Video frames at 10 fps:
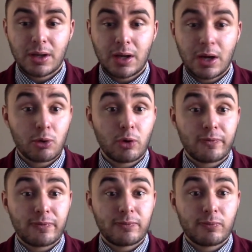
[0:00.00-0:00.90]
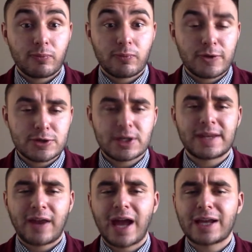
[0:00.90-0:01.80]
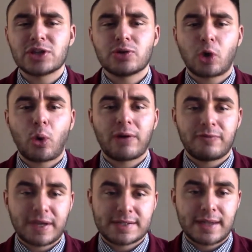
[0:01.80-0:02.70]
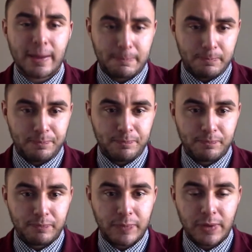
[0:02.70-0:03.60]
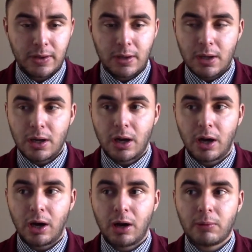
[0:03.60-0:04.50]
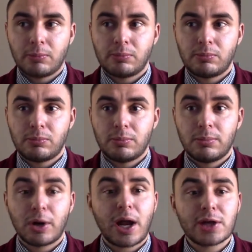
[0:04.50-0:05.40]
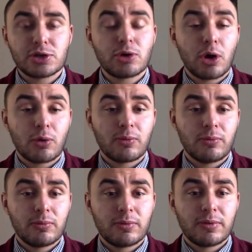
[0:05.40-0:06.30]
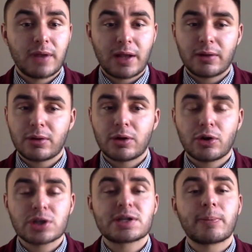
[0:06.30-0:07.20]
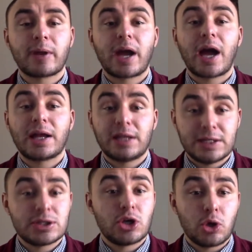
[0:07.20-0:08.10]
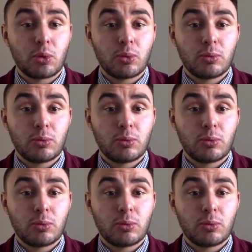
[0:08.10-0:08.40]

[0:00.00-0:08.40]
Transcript: I don't know if there's anything I can do to quite fix that. But I do know that there is something I need to do.